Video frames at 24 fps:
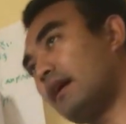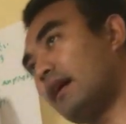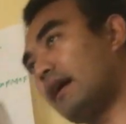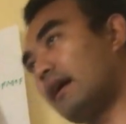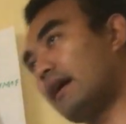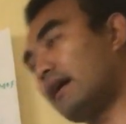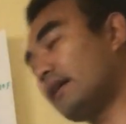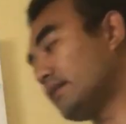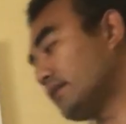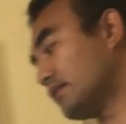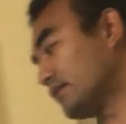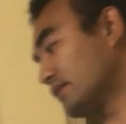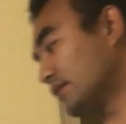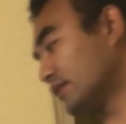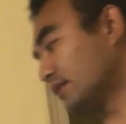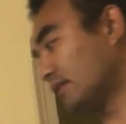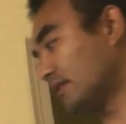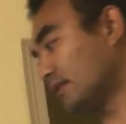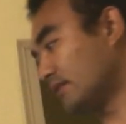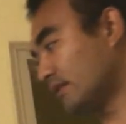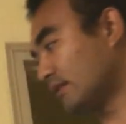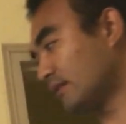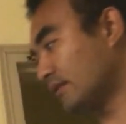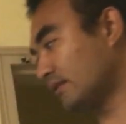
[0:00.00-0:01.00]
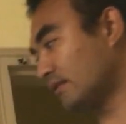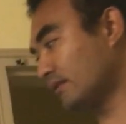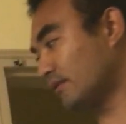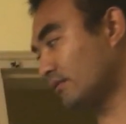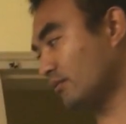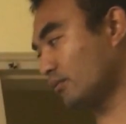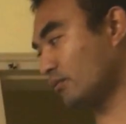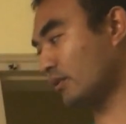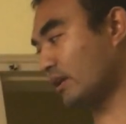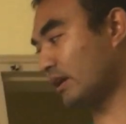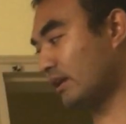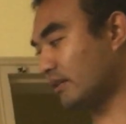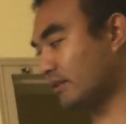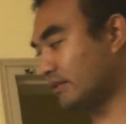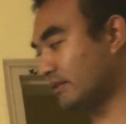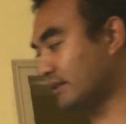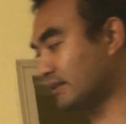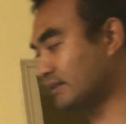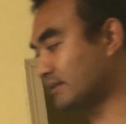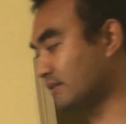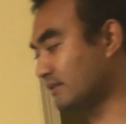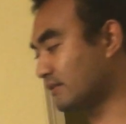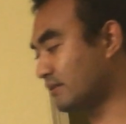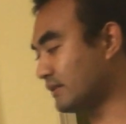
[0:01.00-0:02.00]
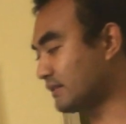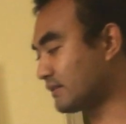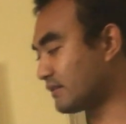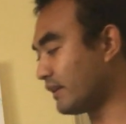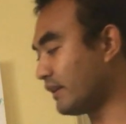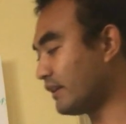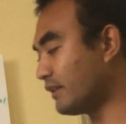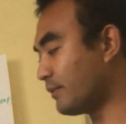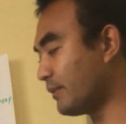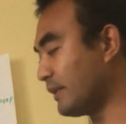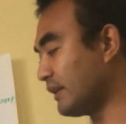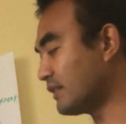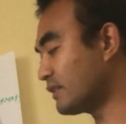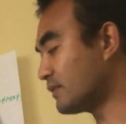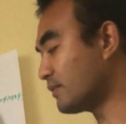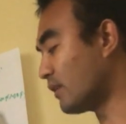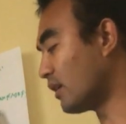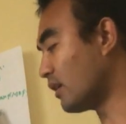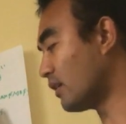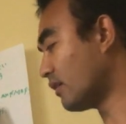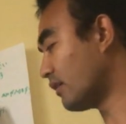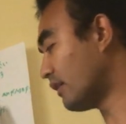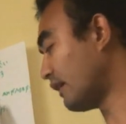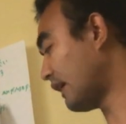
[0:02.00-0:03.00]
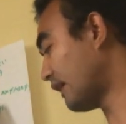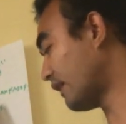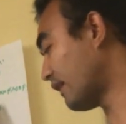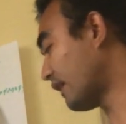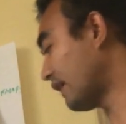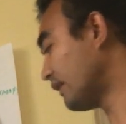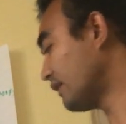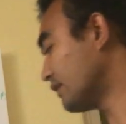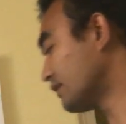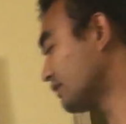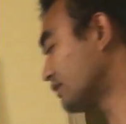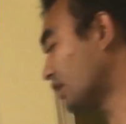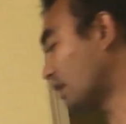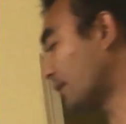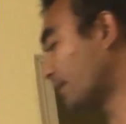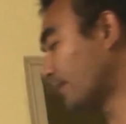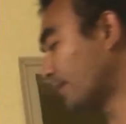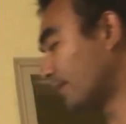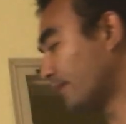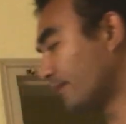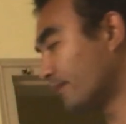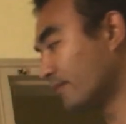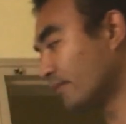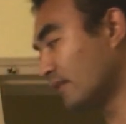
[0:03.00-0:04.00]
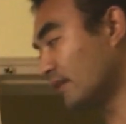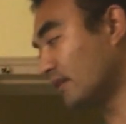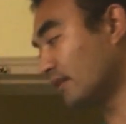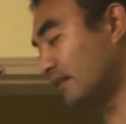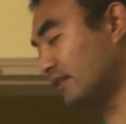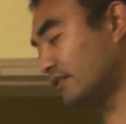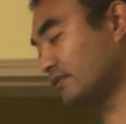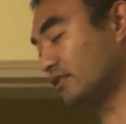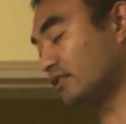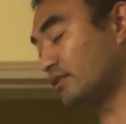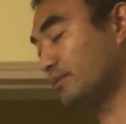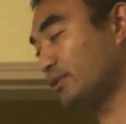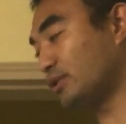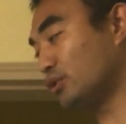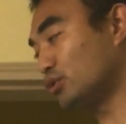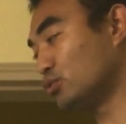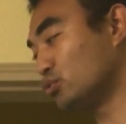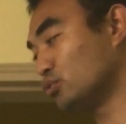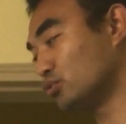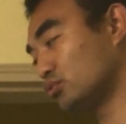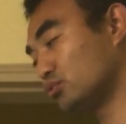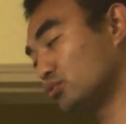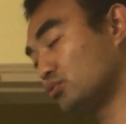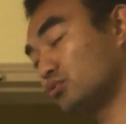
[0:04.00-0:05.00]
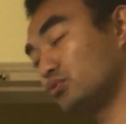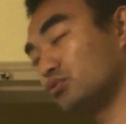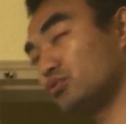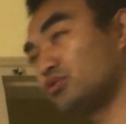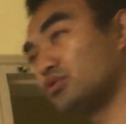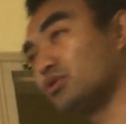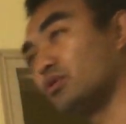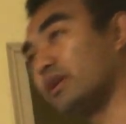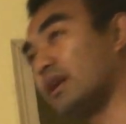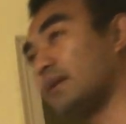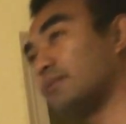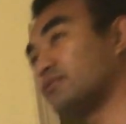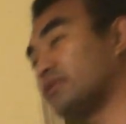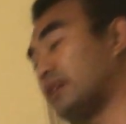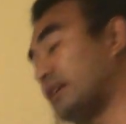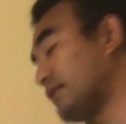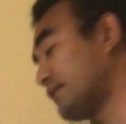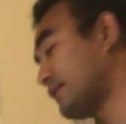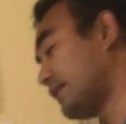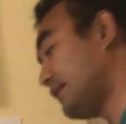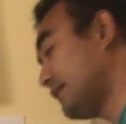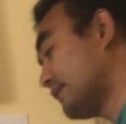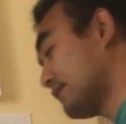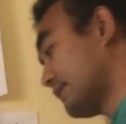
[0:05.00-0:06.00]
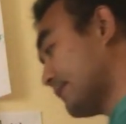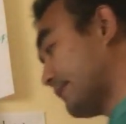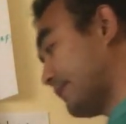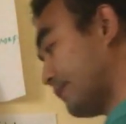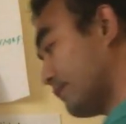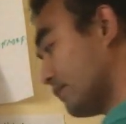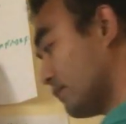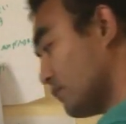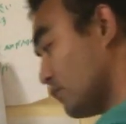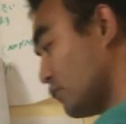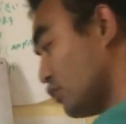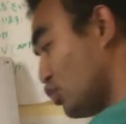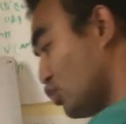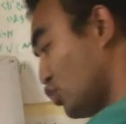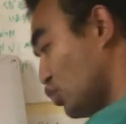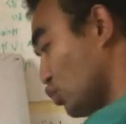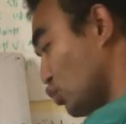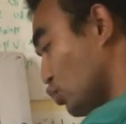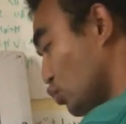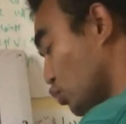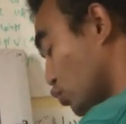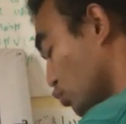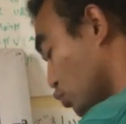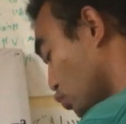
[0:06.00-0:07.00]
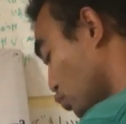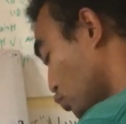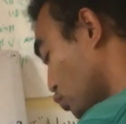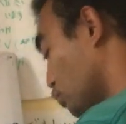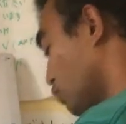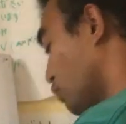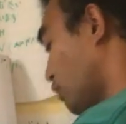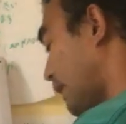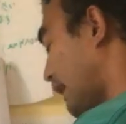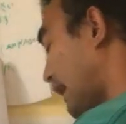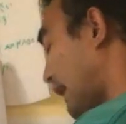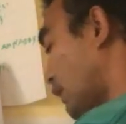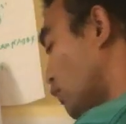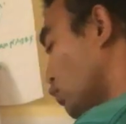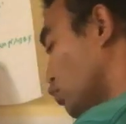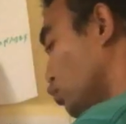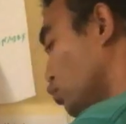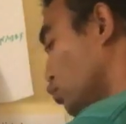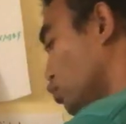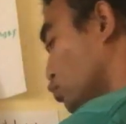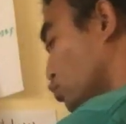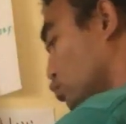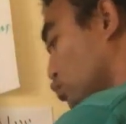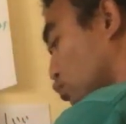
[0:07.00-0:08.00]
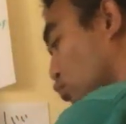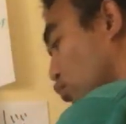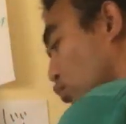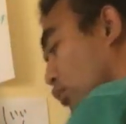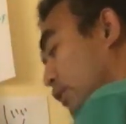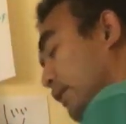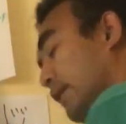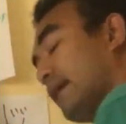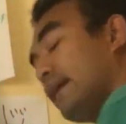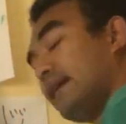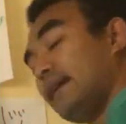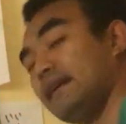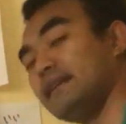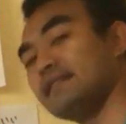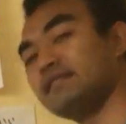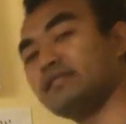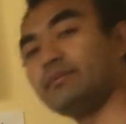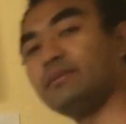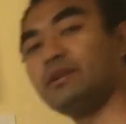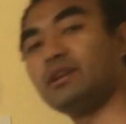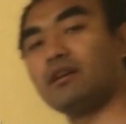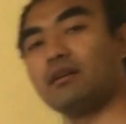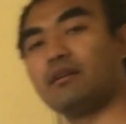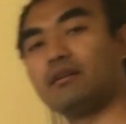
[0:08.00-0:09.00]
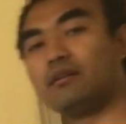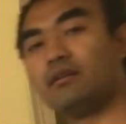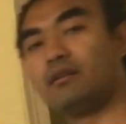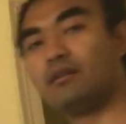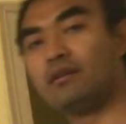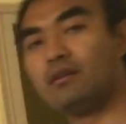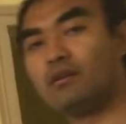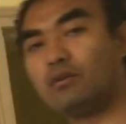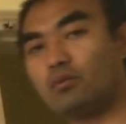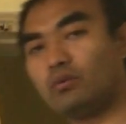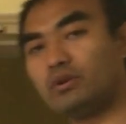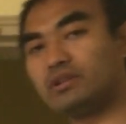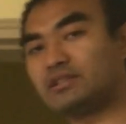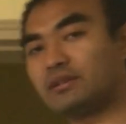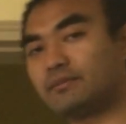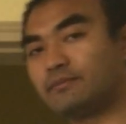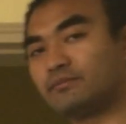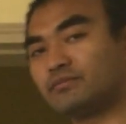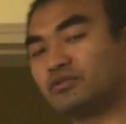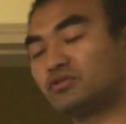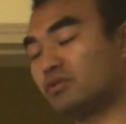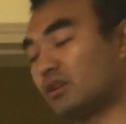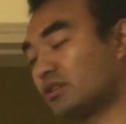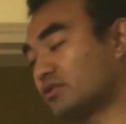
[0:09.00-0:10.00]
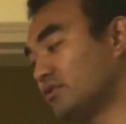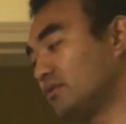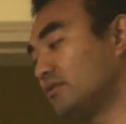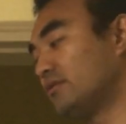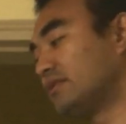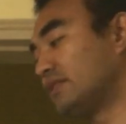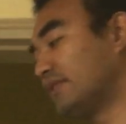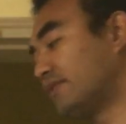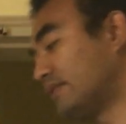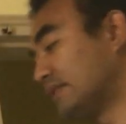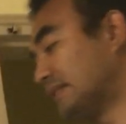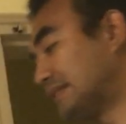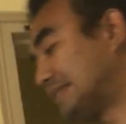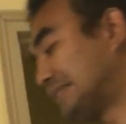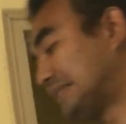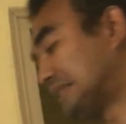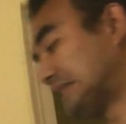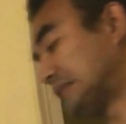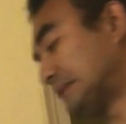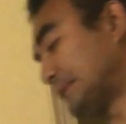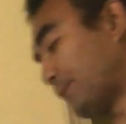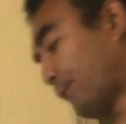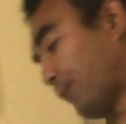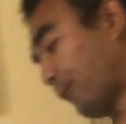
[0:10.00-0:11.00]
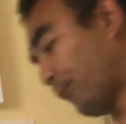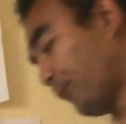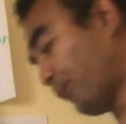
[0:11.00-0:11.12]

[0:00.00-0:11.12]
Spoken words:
And well, this length being smaller and line on top is going to be u. So what I'm trying to say is su and u is similar with some structural difference.